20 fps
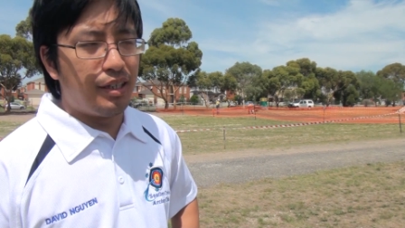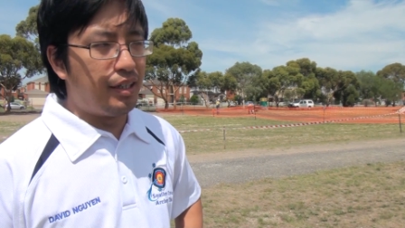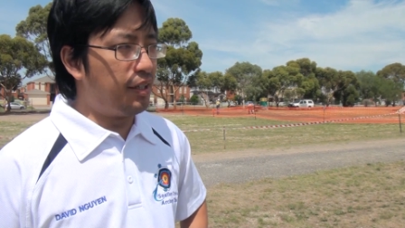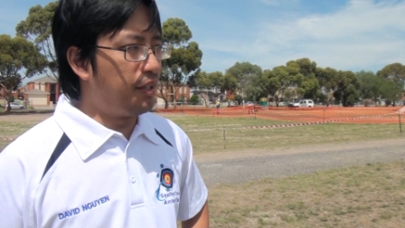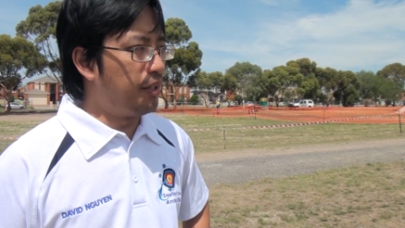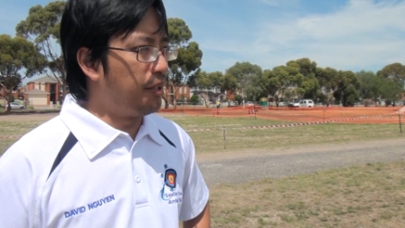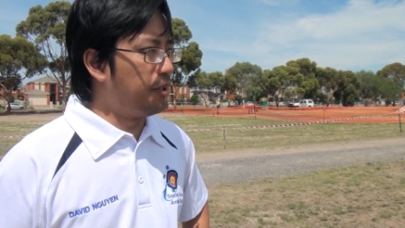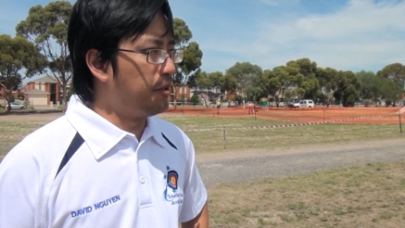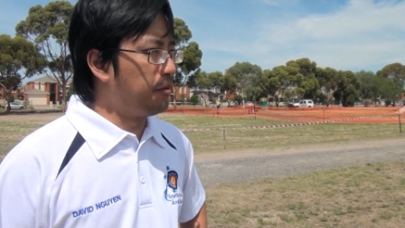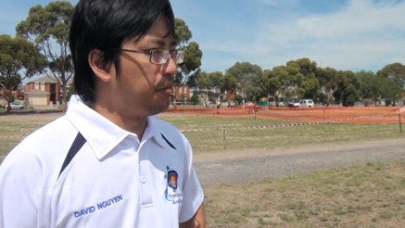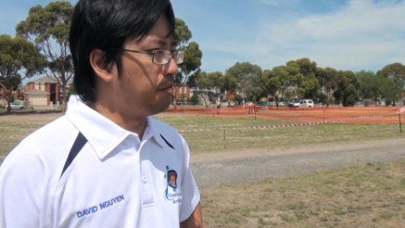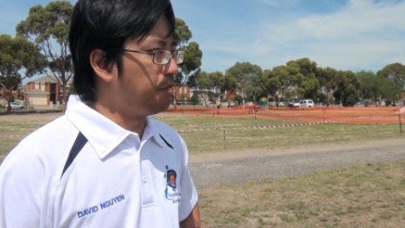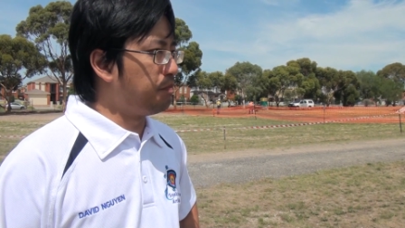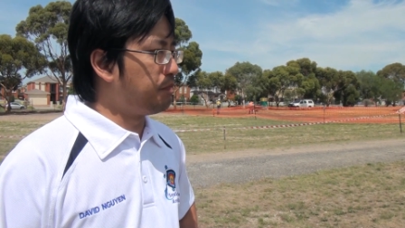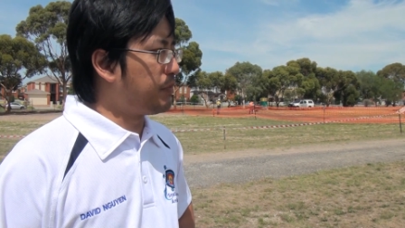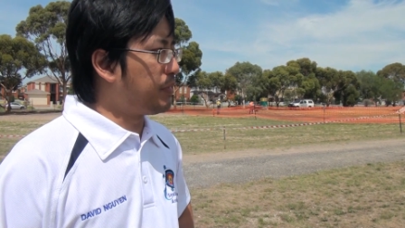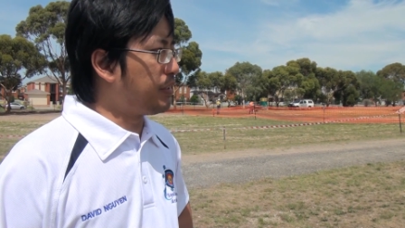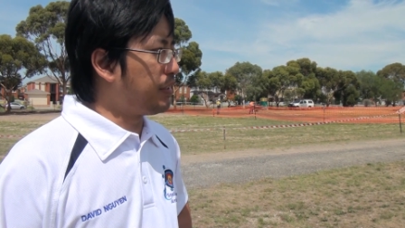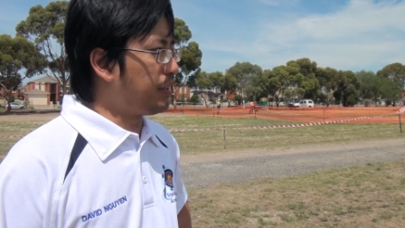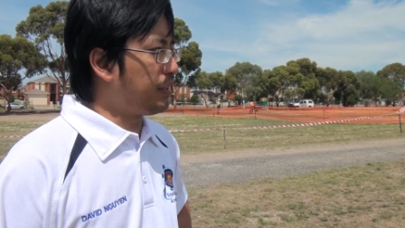
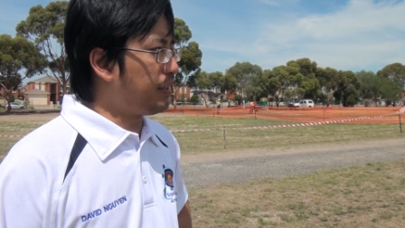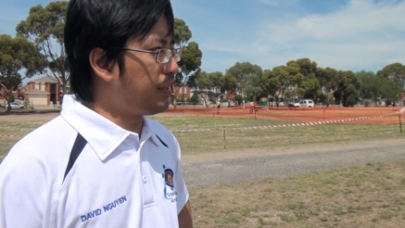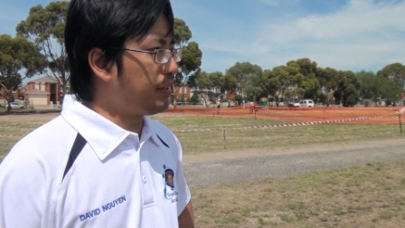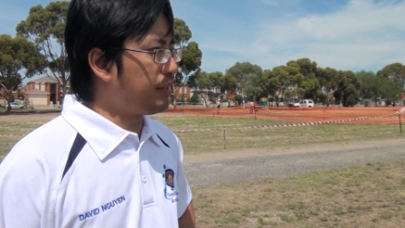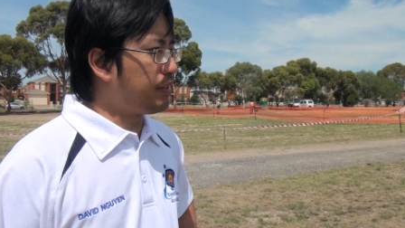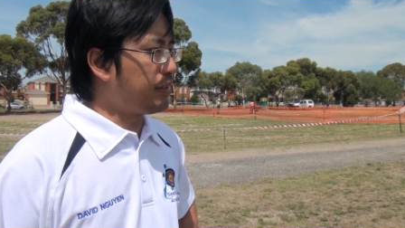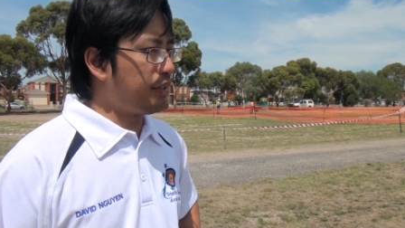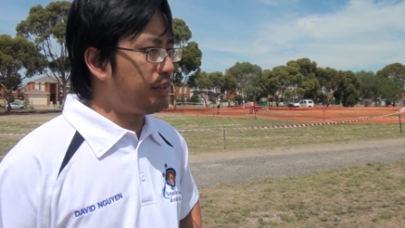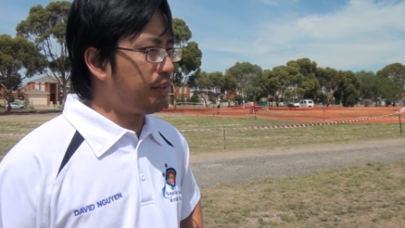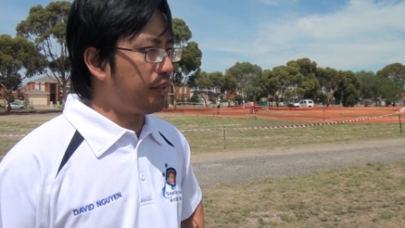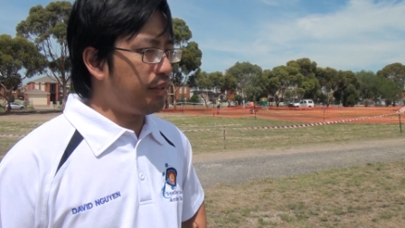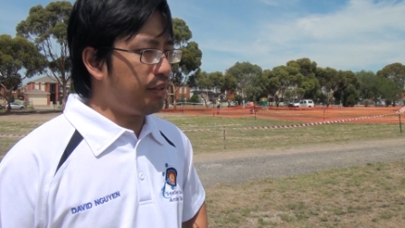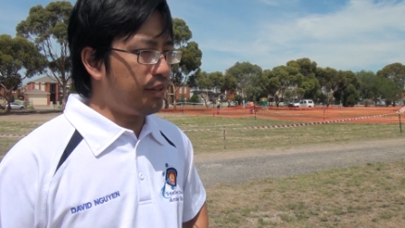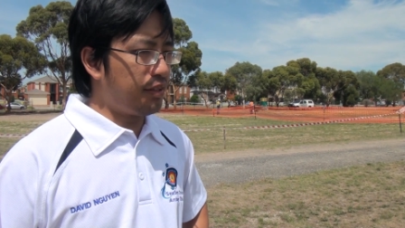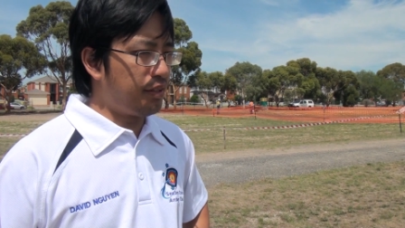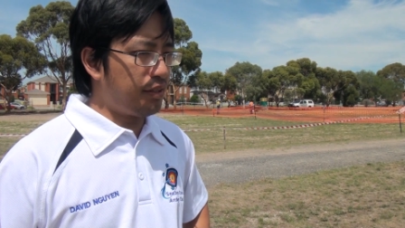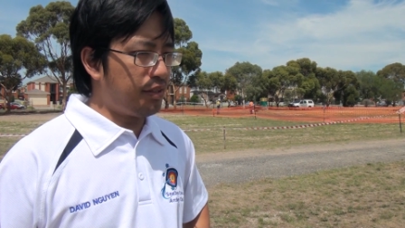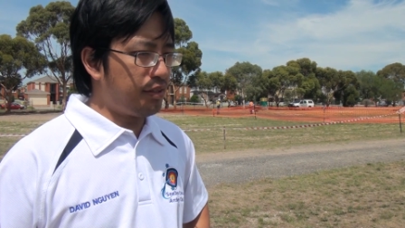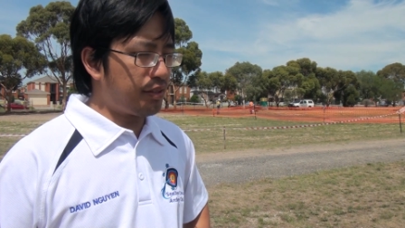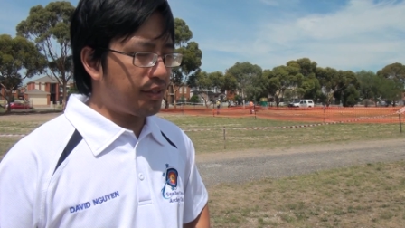um, the, the,
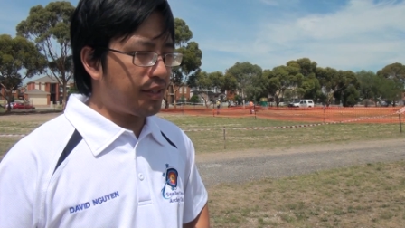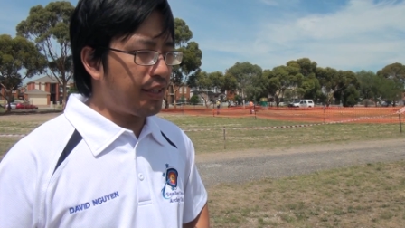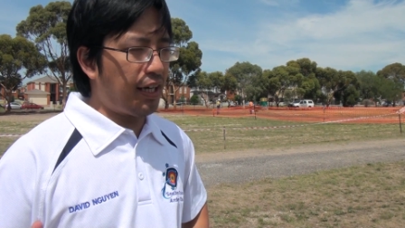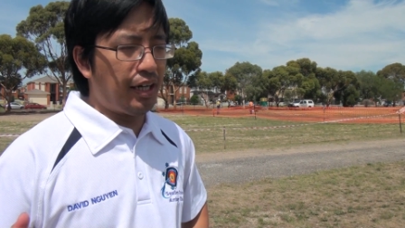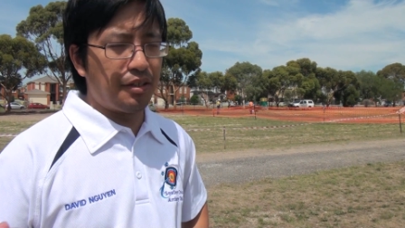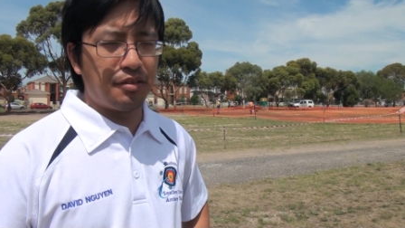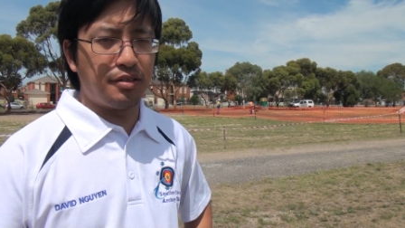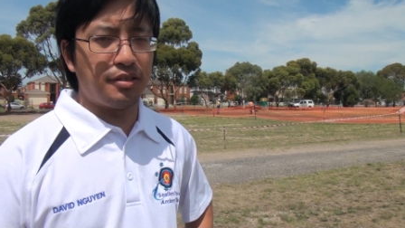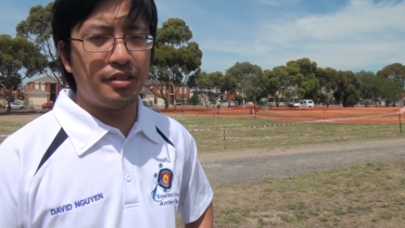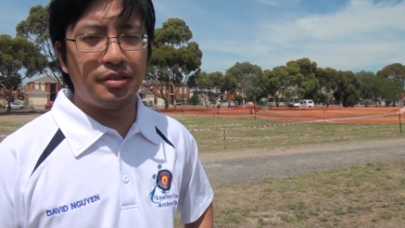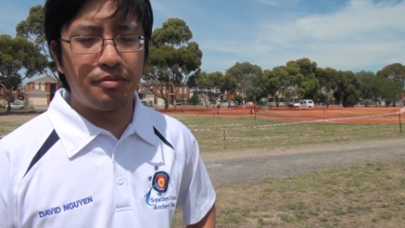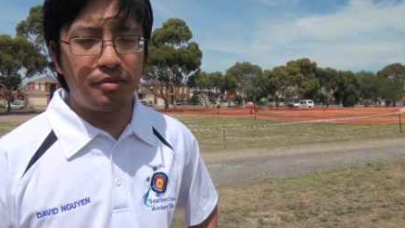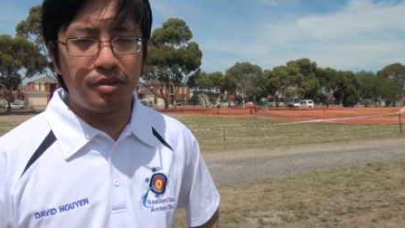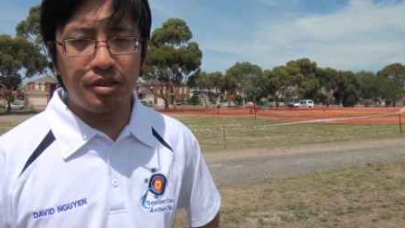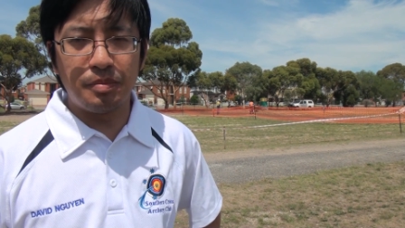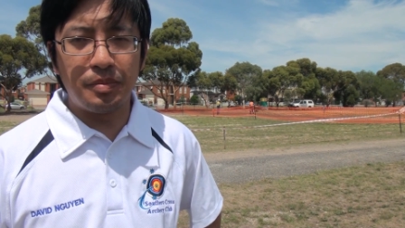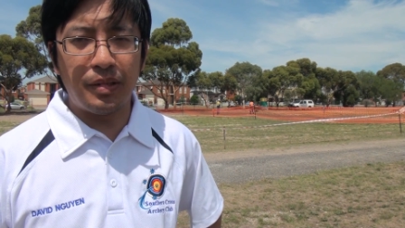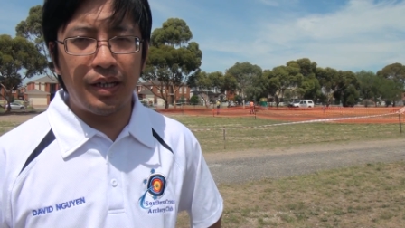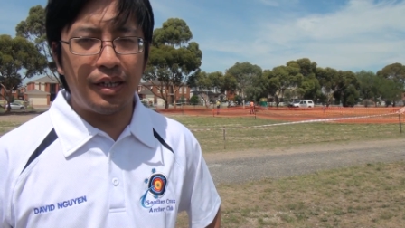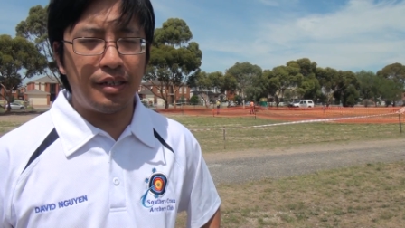uh, the council's done
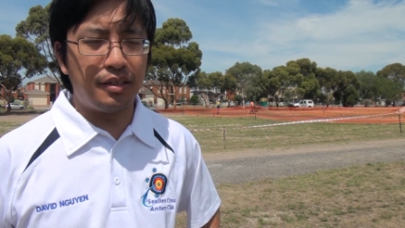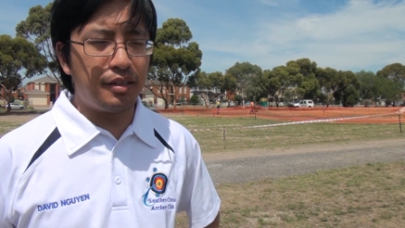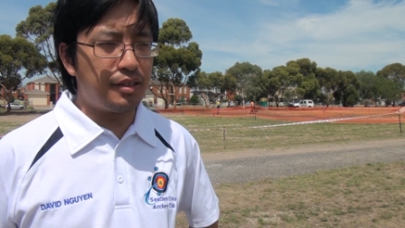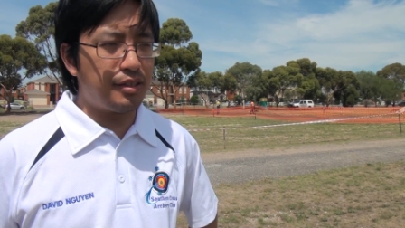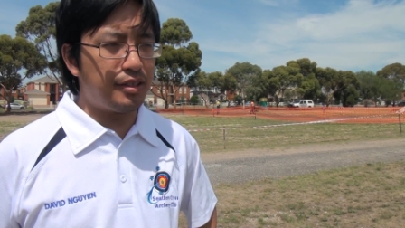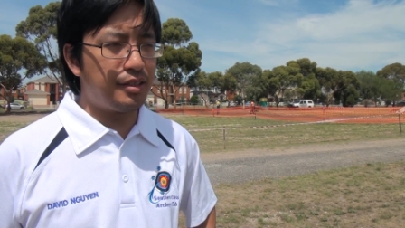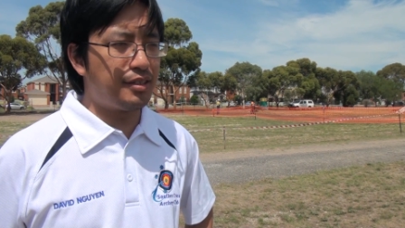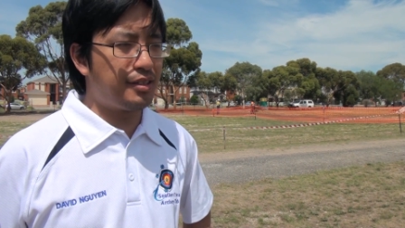really badly.